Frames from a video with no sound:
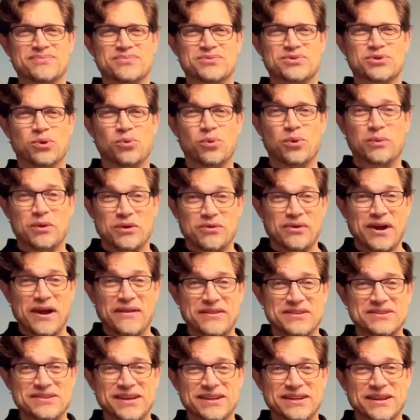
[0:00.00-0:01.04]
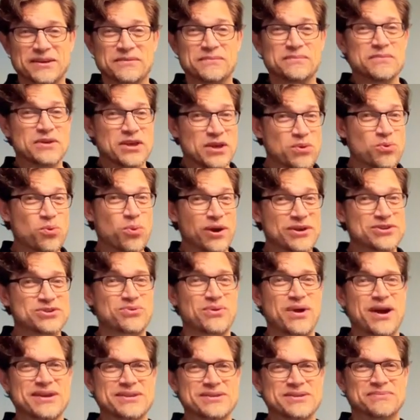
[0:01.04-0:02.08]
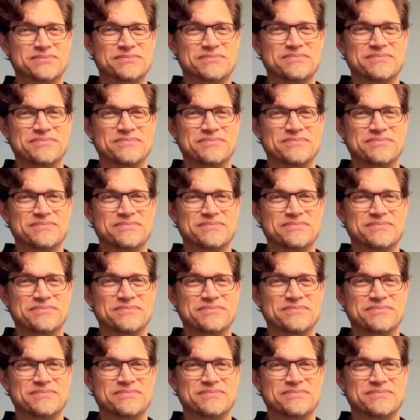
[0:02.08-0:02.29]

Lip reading: So when we ran the data, he was right.